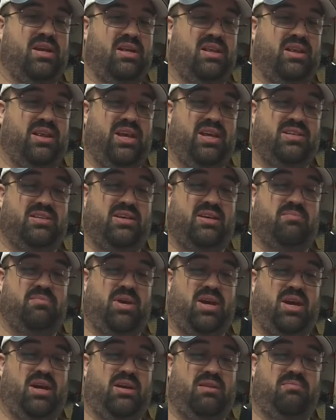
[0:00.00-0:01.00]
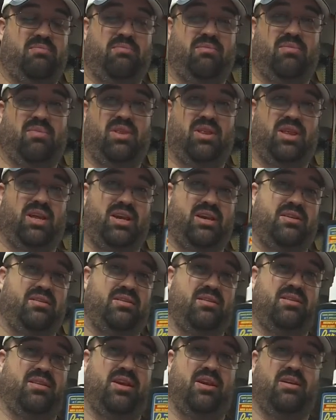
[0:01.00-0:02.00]
Lazy Man,
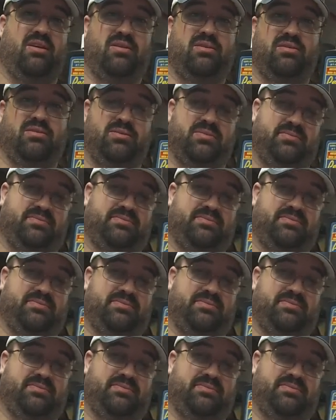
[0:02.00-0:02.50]
like their